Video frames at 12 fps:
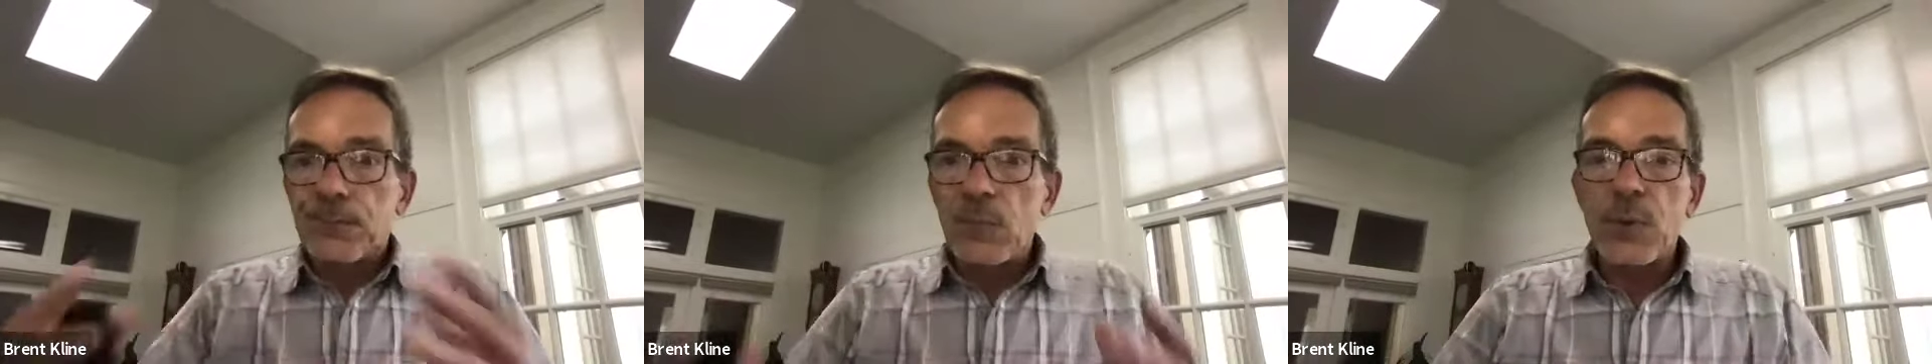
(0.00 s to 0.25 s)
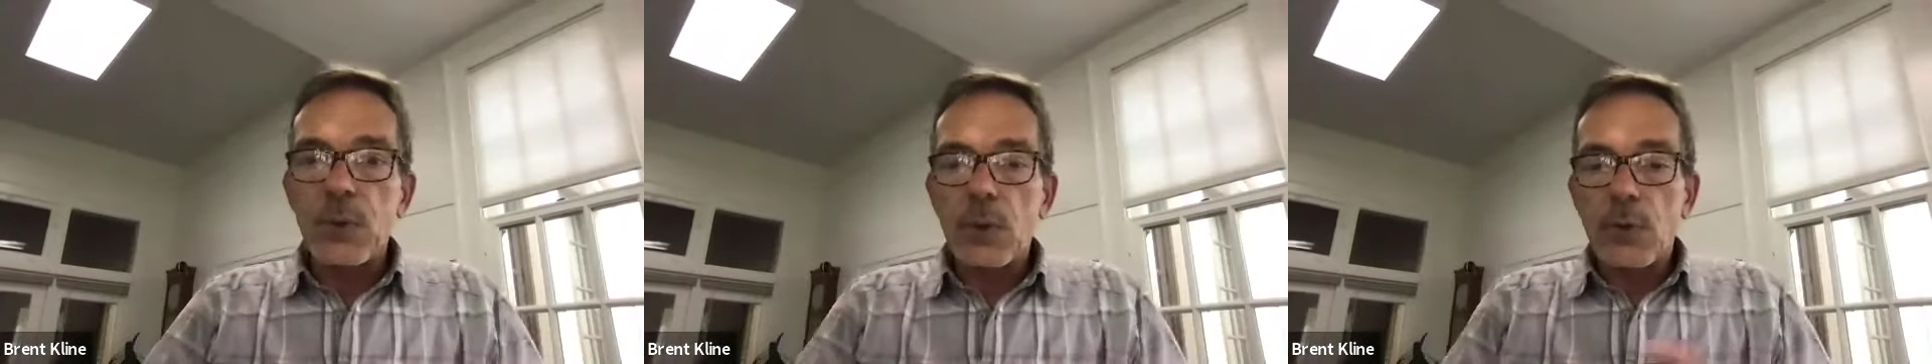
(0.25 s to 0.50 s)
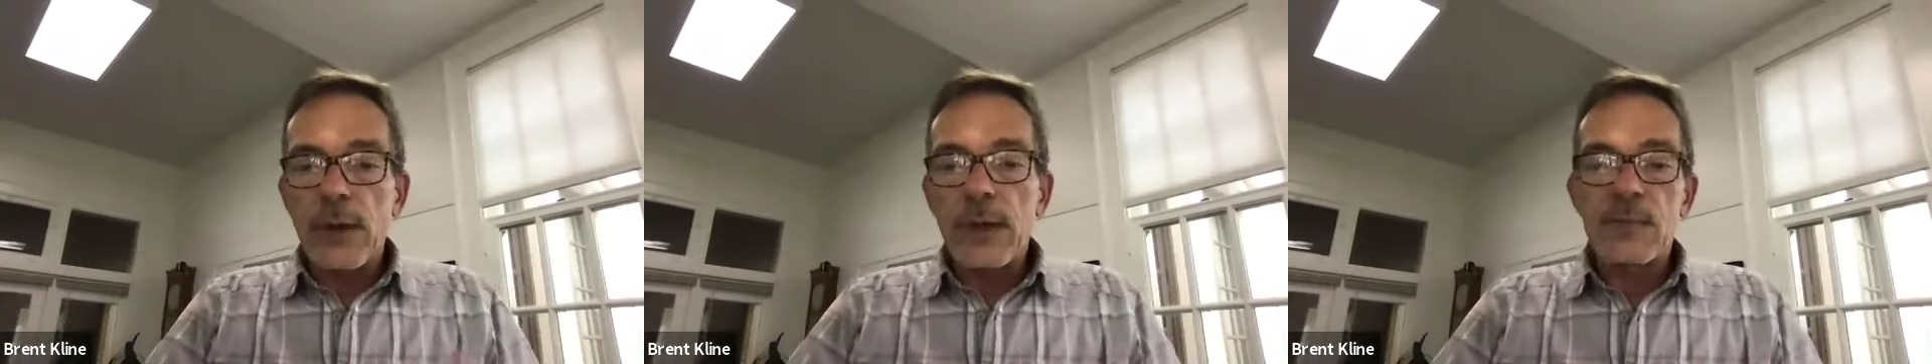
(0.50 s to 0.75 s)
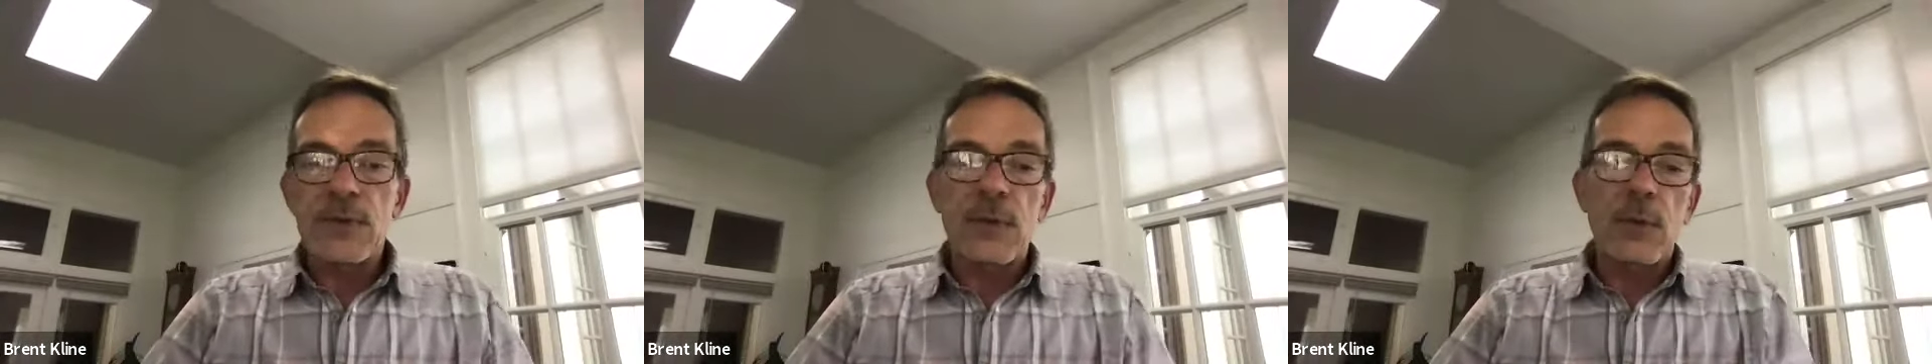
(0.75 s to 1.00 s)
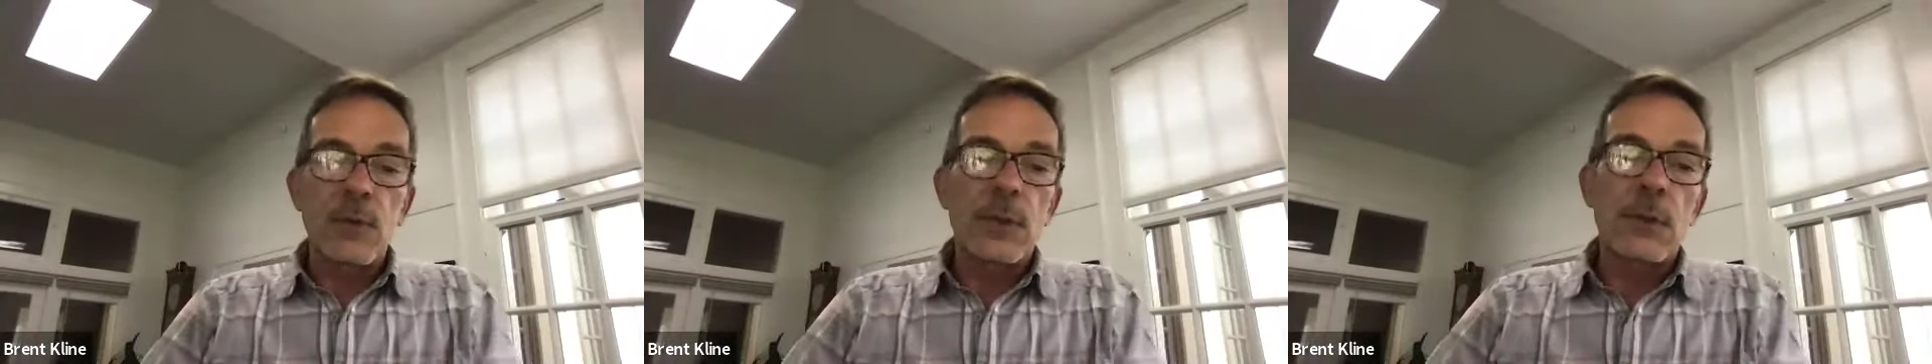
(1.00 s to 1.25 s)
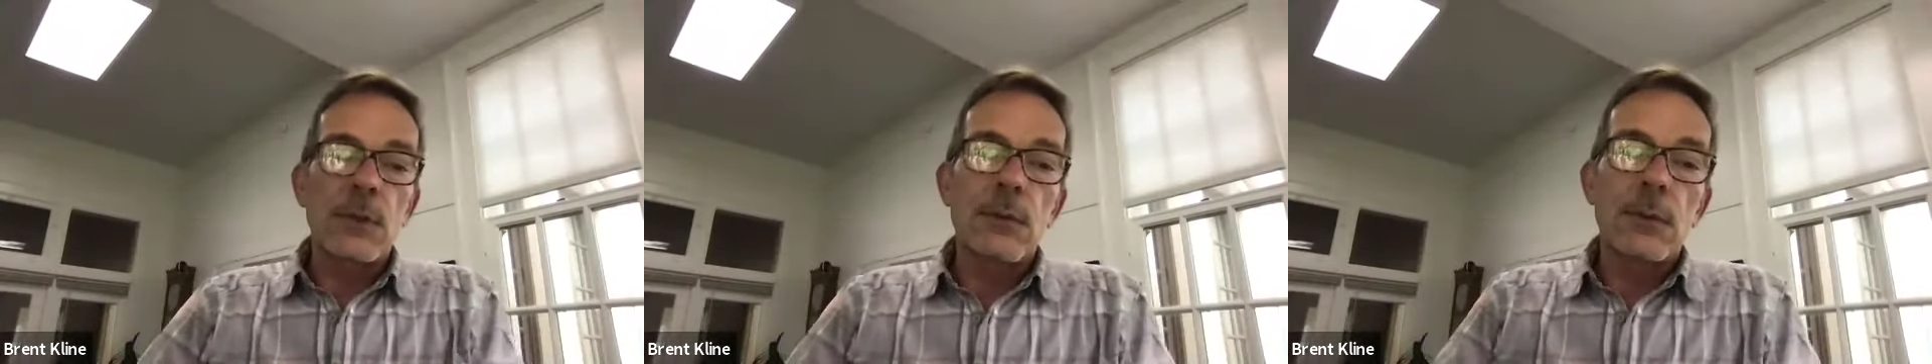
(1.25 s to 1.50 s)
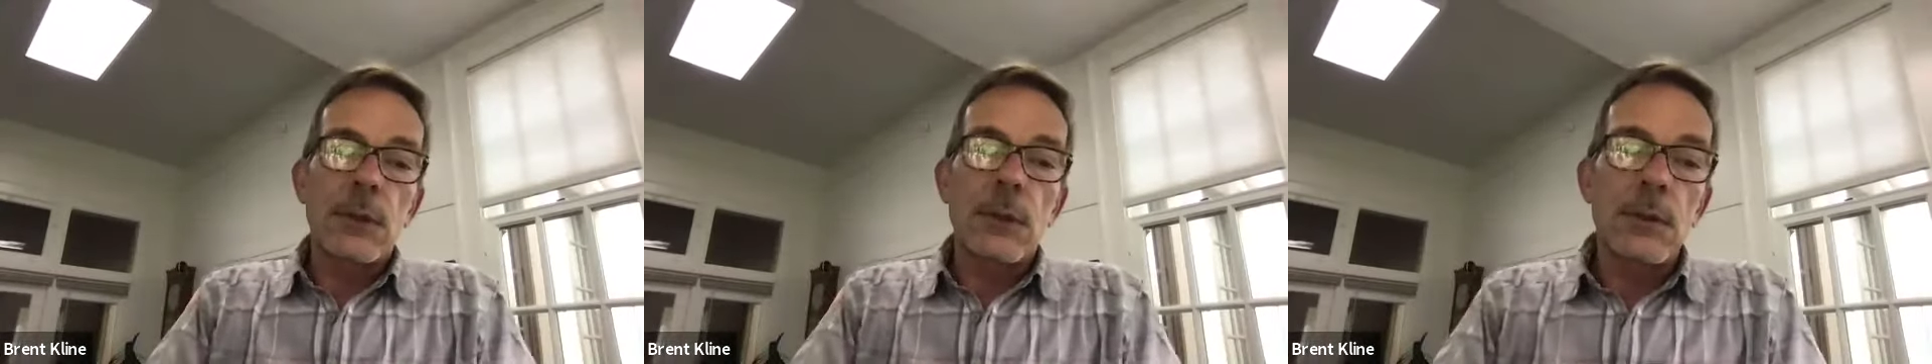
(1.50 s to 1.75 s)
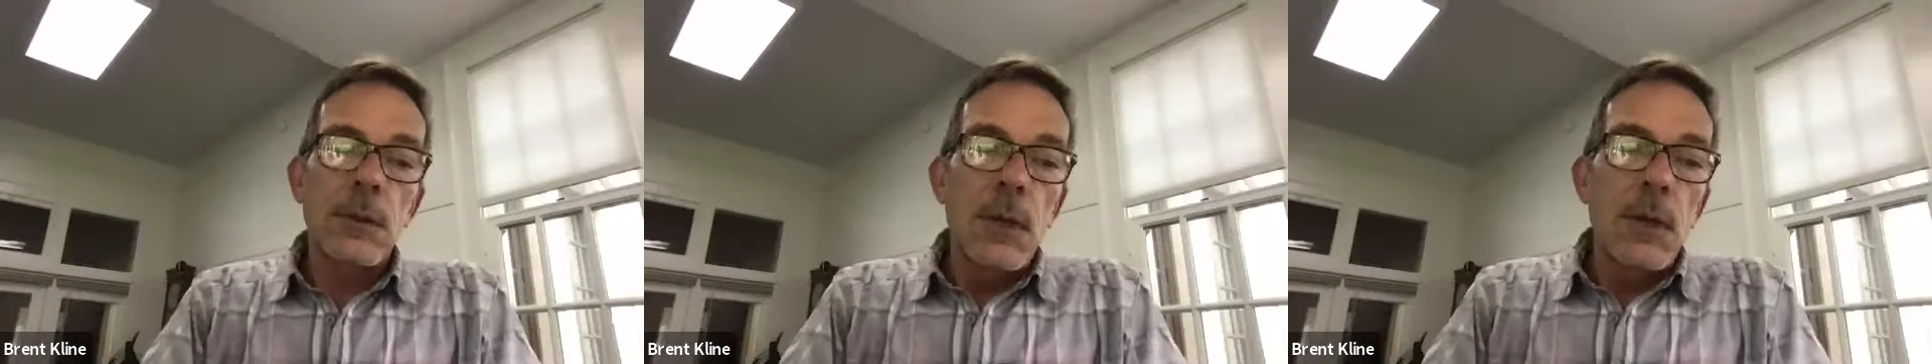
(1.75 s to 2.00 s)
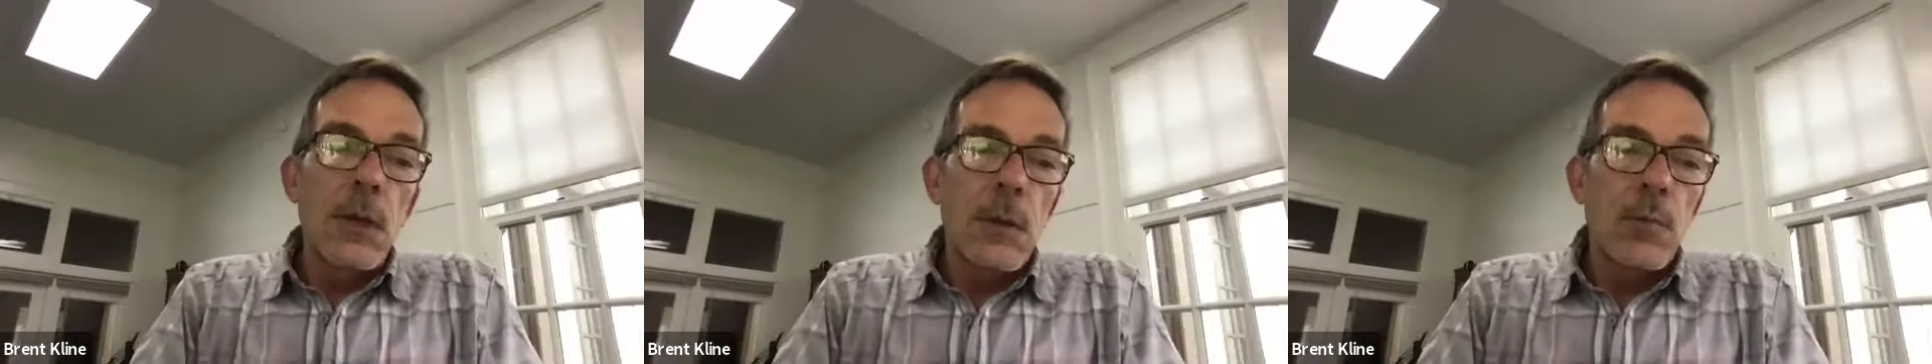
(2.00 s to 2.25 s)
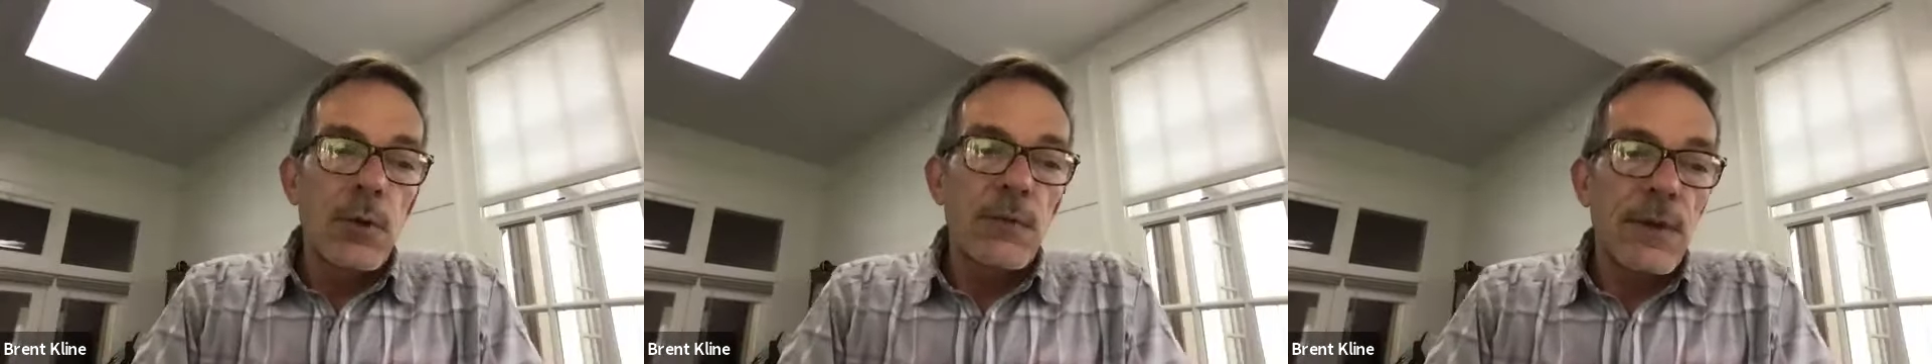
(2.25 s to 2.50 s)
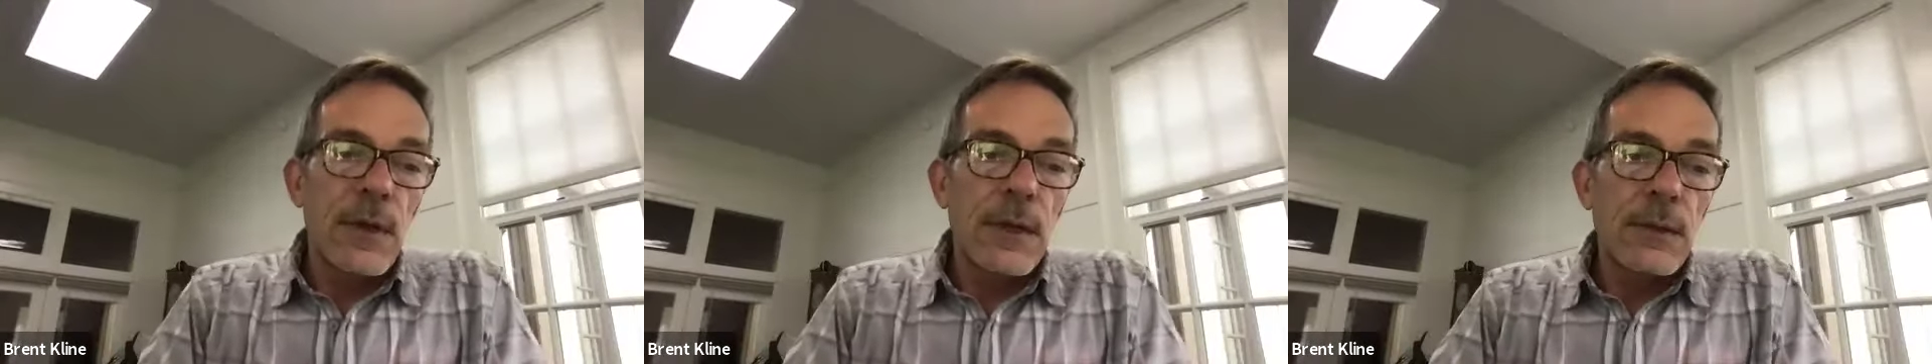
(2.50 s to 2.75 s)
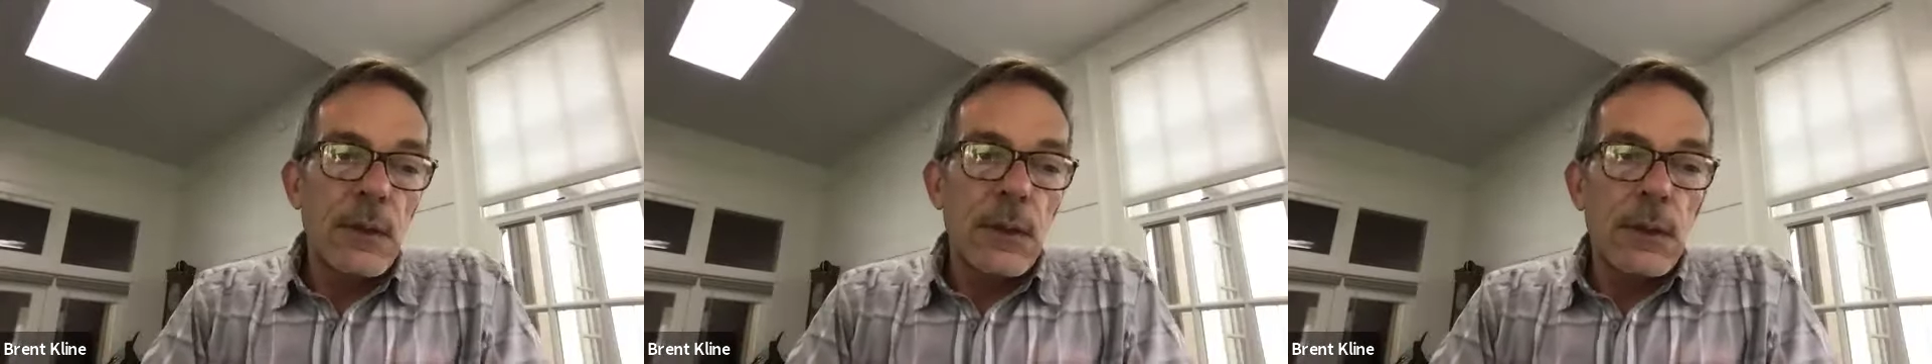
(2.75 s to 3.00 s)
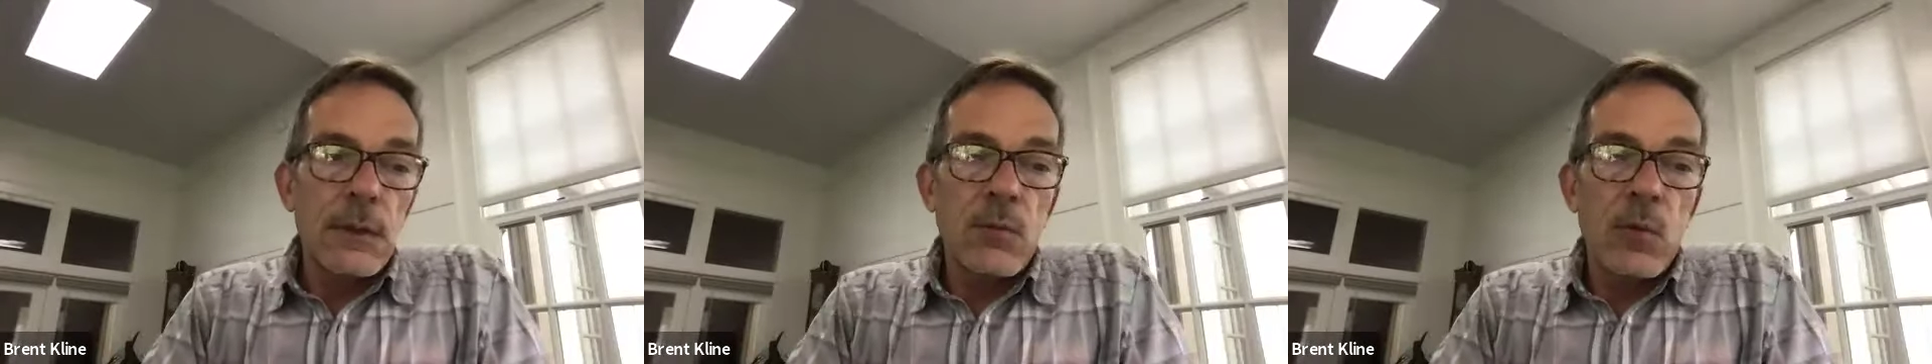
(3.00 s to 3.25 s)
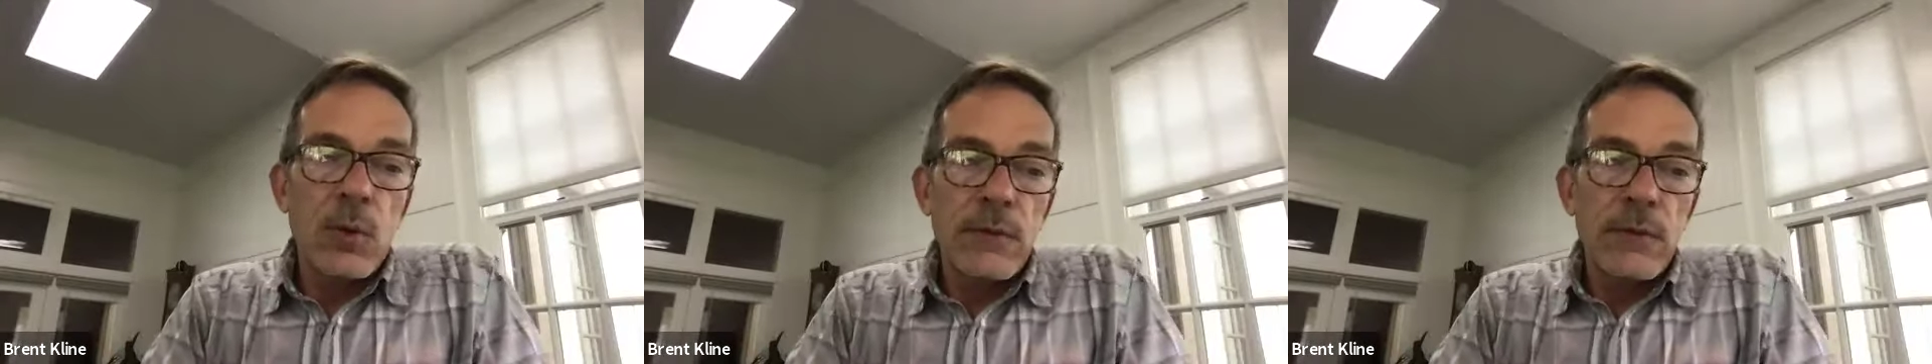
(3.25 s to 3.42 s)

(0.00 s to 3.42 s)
program so that we can provide more